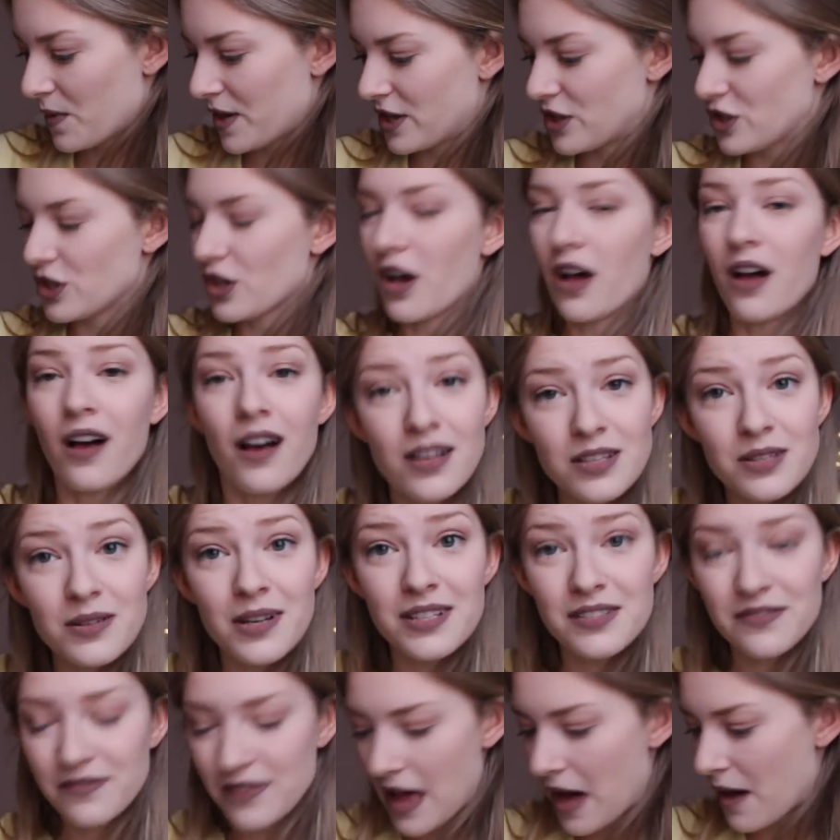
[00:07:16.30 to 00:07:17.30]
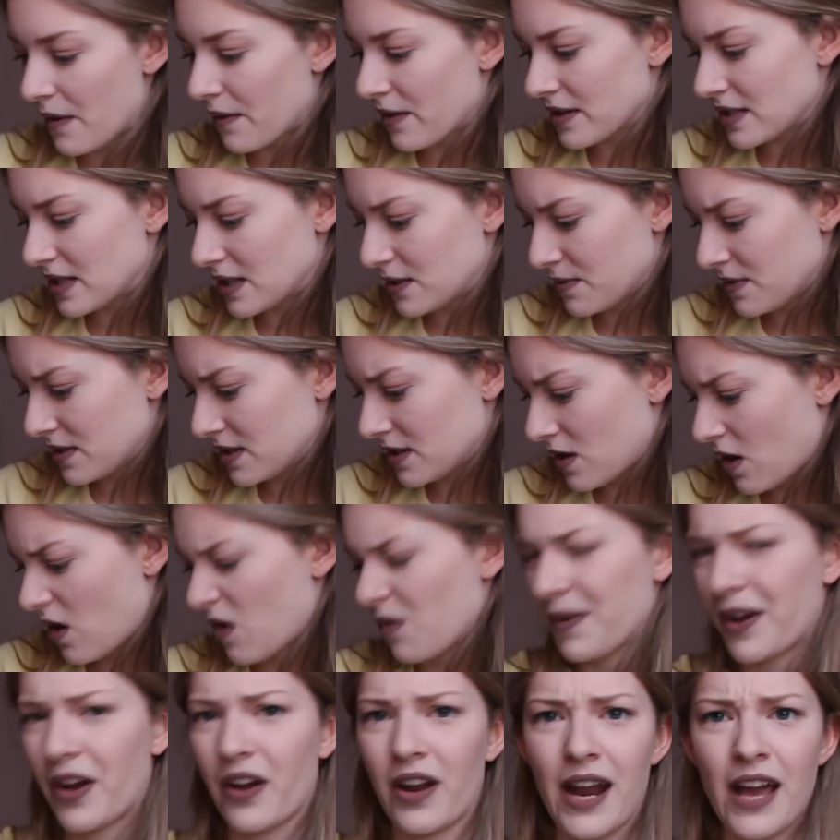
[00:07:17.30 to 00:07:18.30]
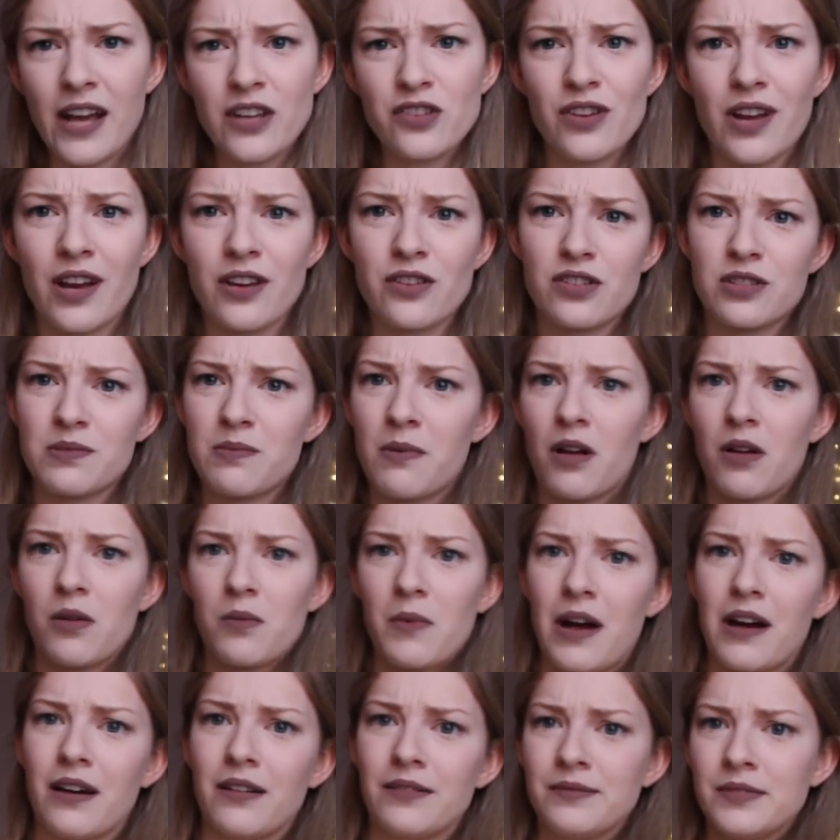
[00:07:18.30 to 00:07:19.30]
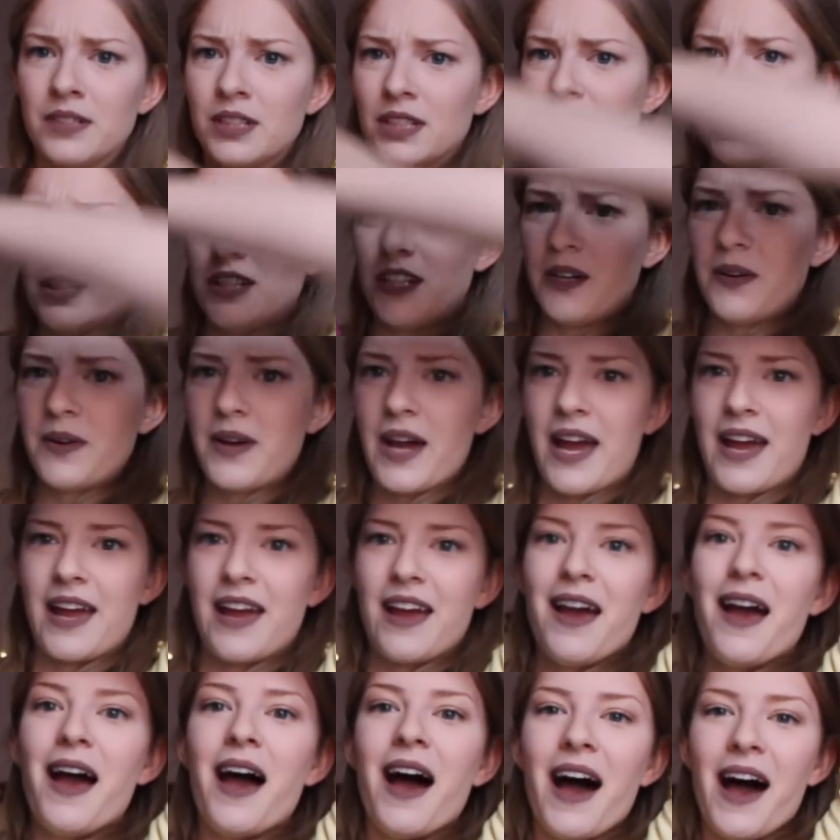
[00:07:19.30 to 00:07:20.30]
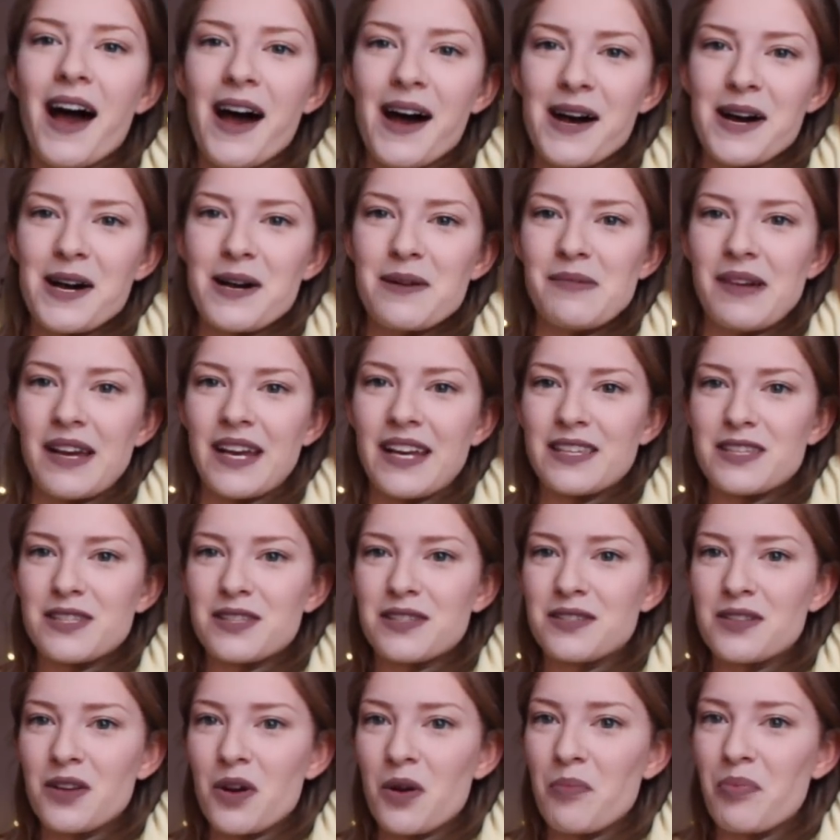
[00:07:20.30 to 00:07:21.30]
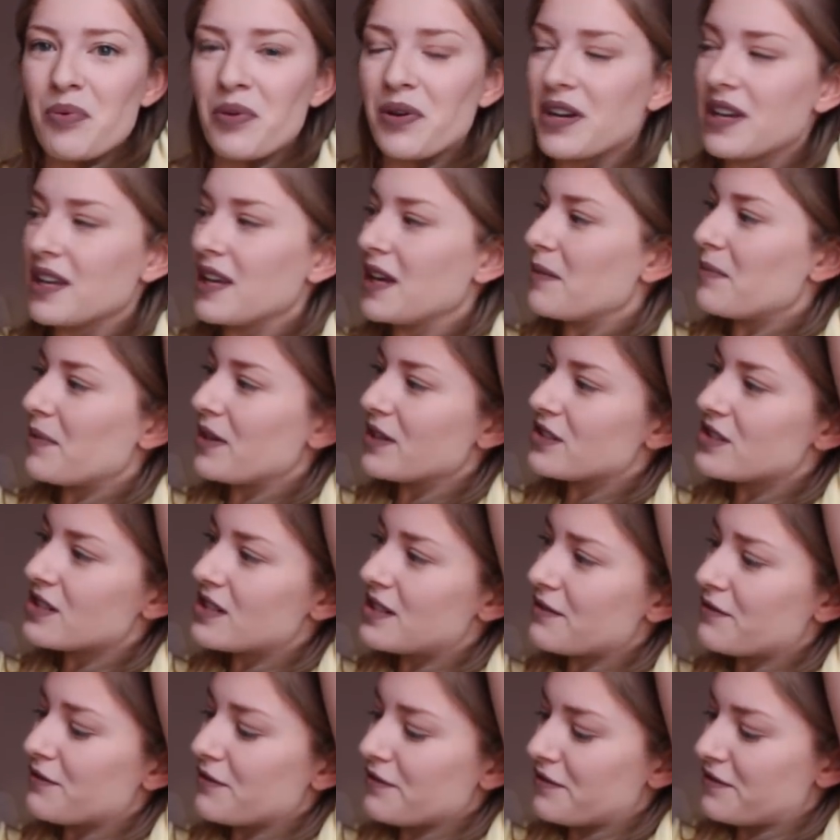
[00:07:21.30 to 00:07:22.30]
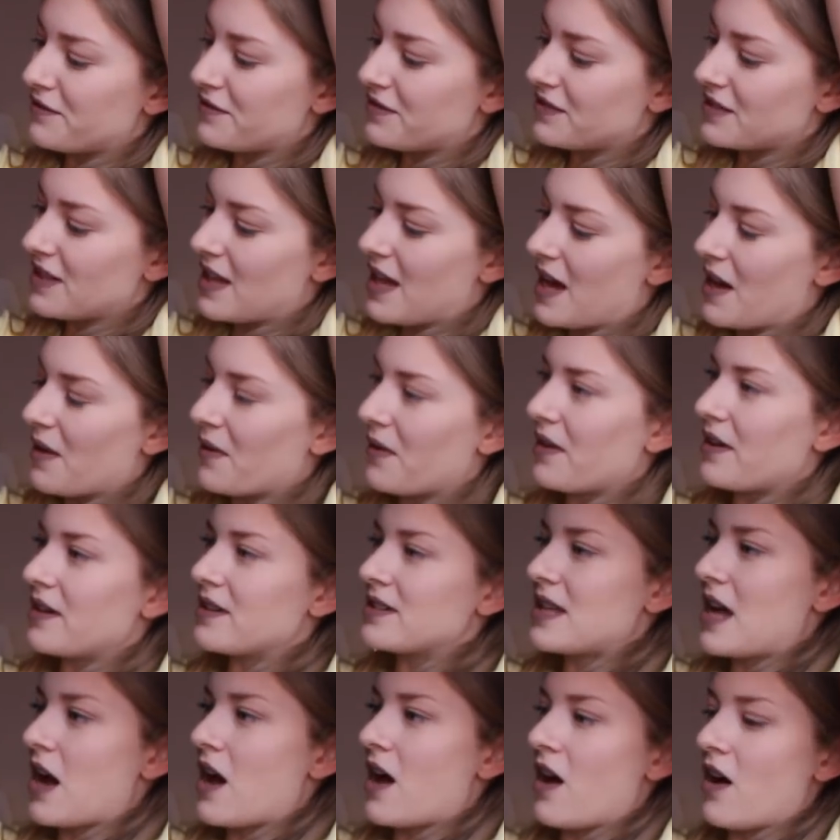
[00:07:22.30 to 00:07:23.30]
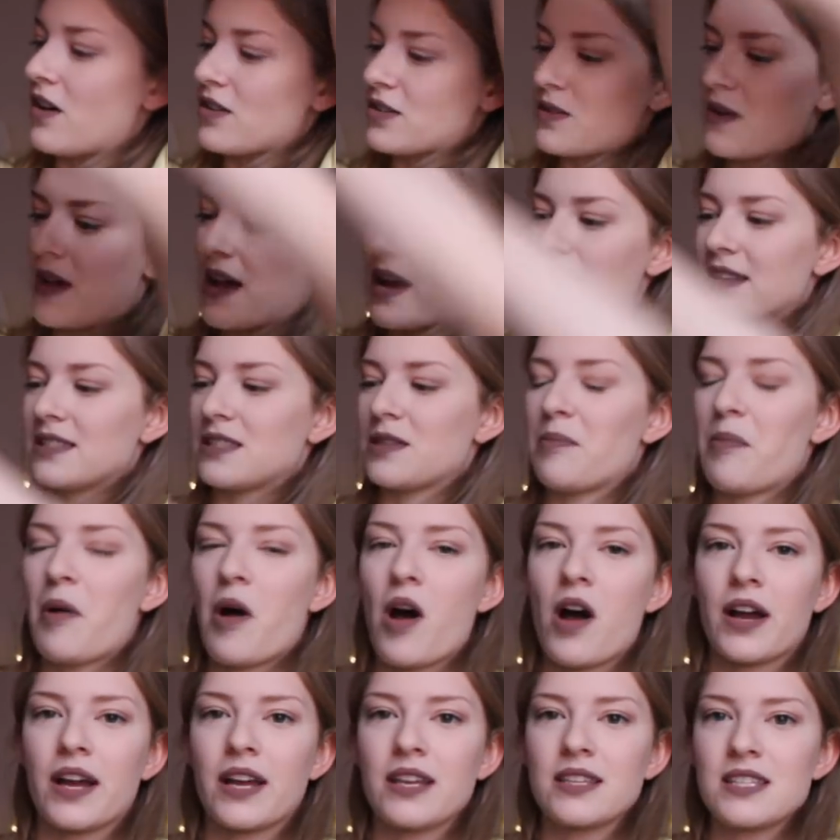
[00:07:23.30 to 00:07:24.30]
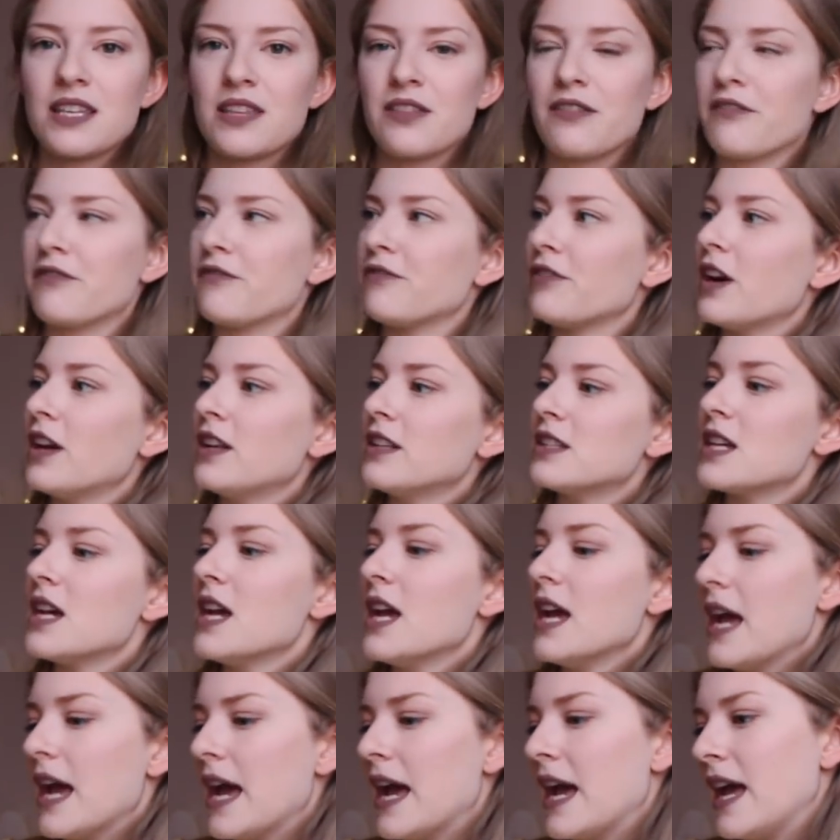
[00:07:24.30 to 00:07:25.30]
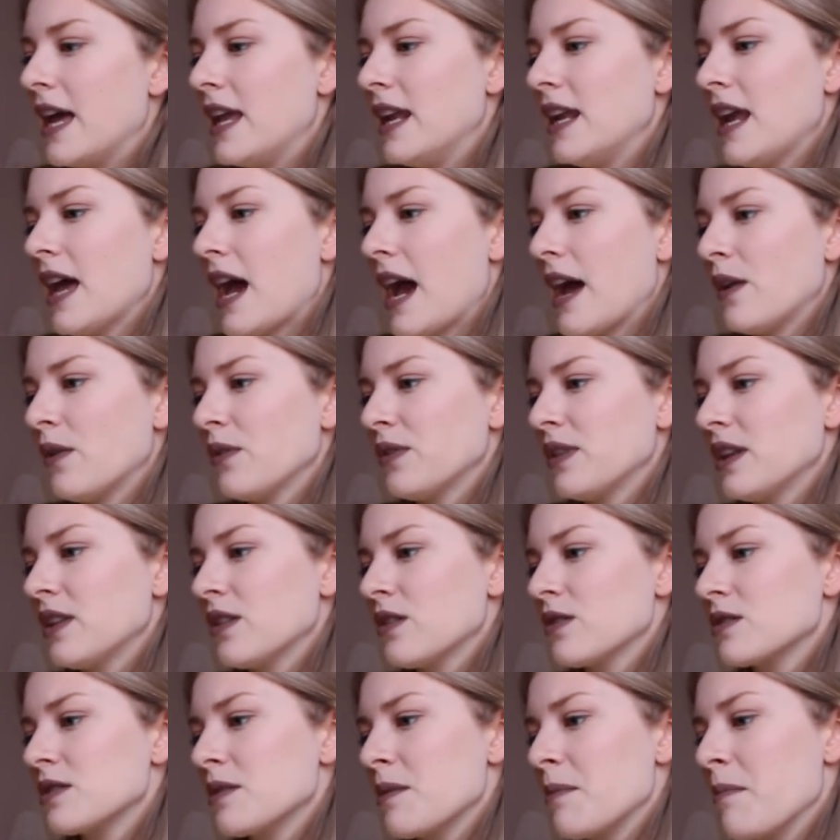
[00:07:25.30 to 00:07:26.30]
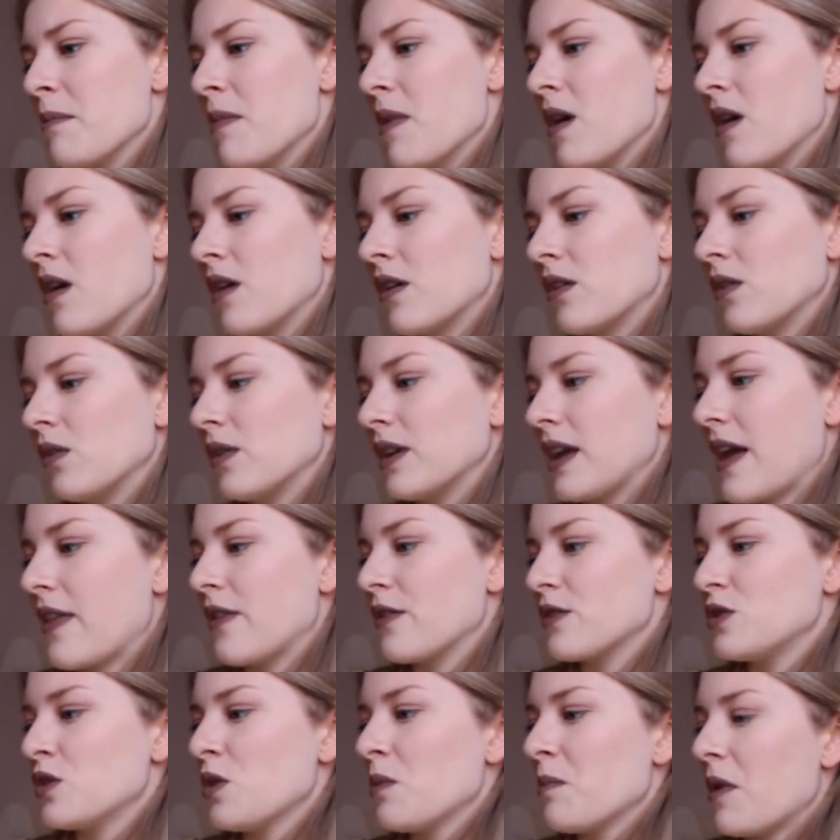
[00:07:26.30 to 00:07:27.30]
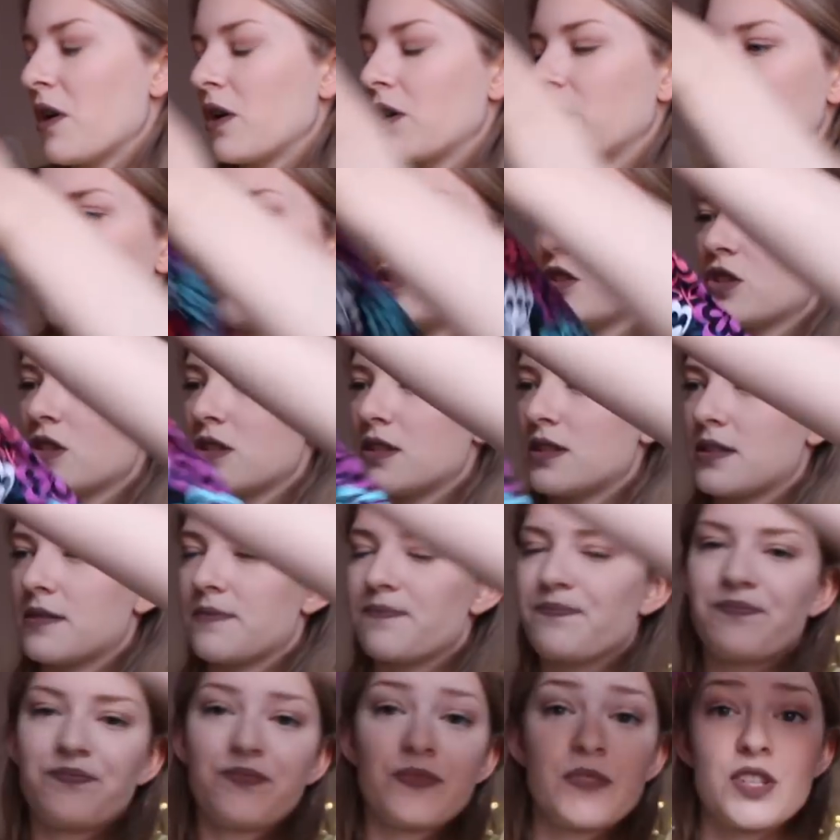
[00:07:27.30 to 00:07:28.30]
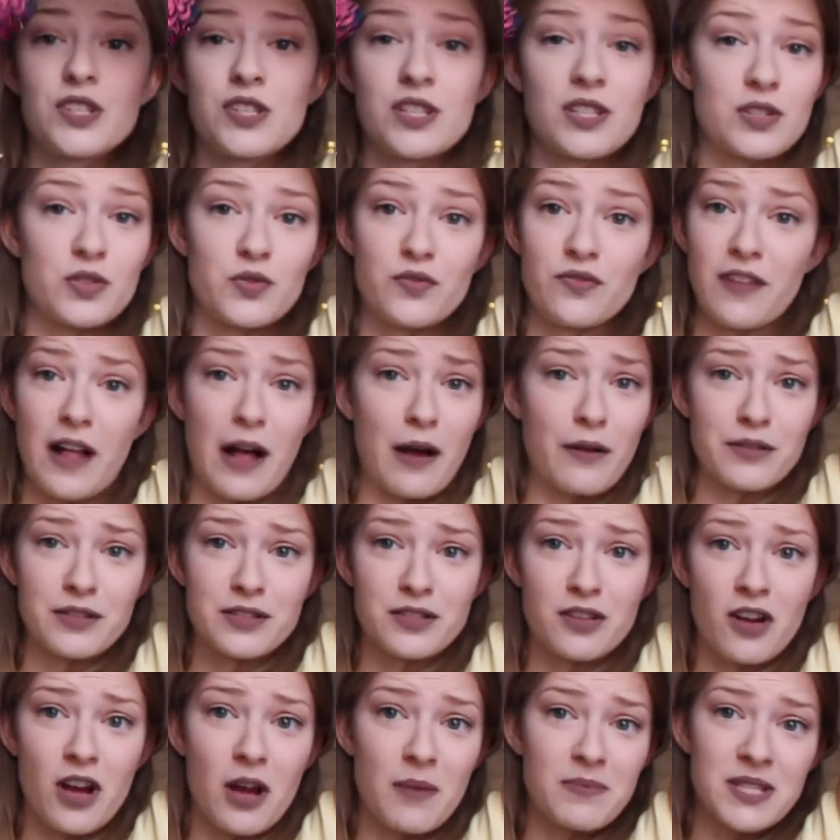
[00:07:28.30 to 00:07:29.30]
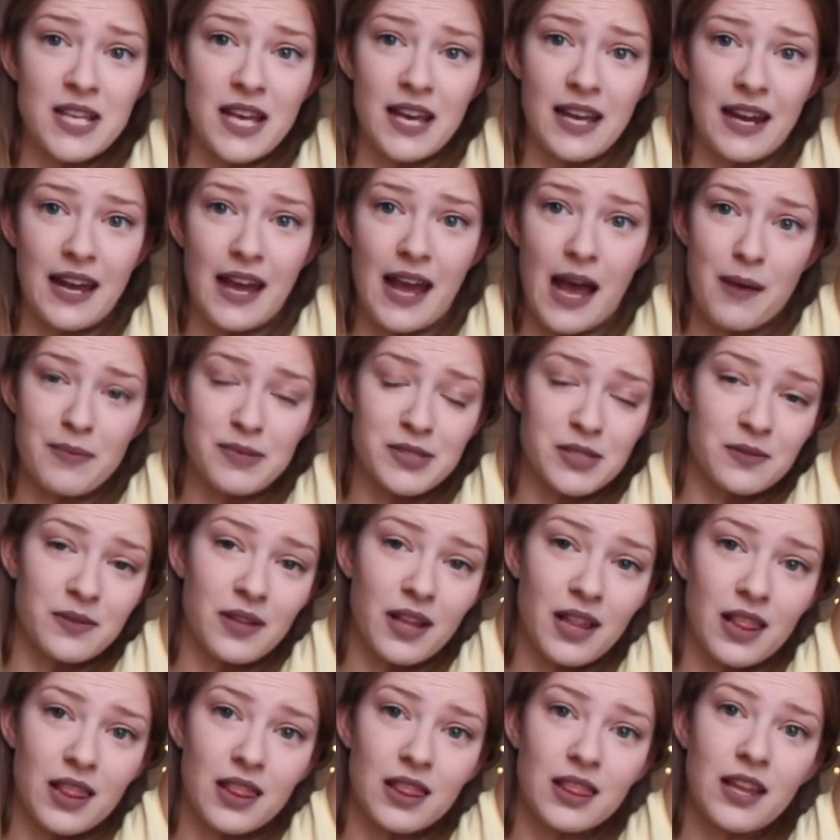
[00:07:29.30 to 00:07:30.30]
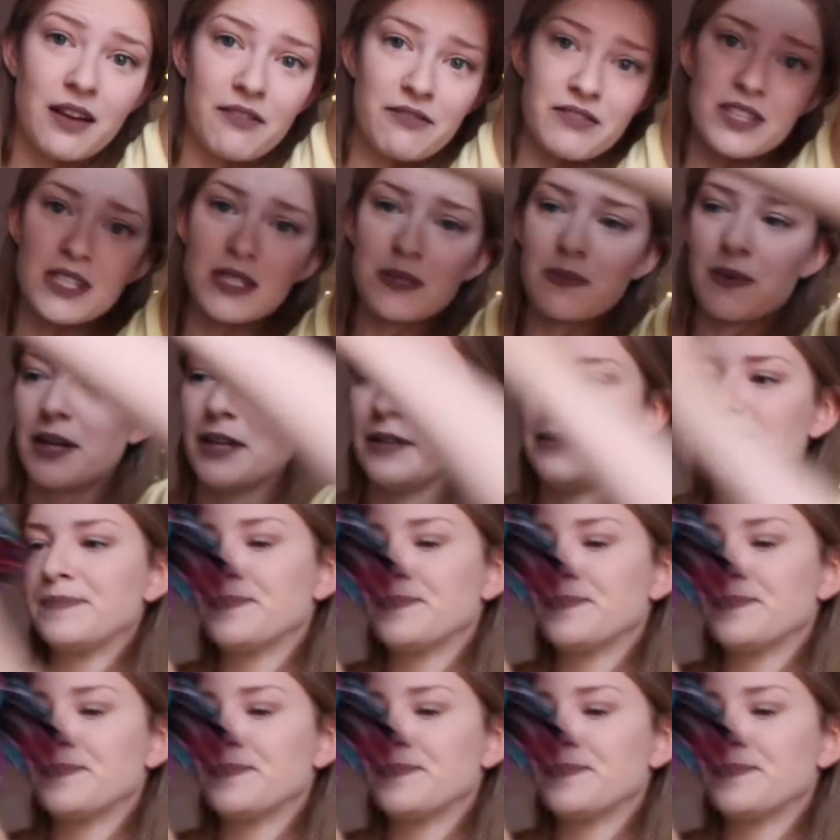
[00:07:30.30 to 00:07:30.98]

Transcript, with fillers: which also has flowers. This one's, oh my god, extra, extra small, wow. Okay, it's so pretty, a bunch of different flowers, also has the pockets in the front, and I don't think there's a model. Yeah, there's no model, it's just flower scrubs, and I absolutely love this one.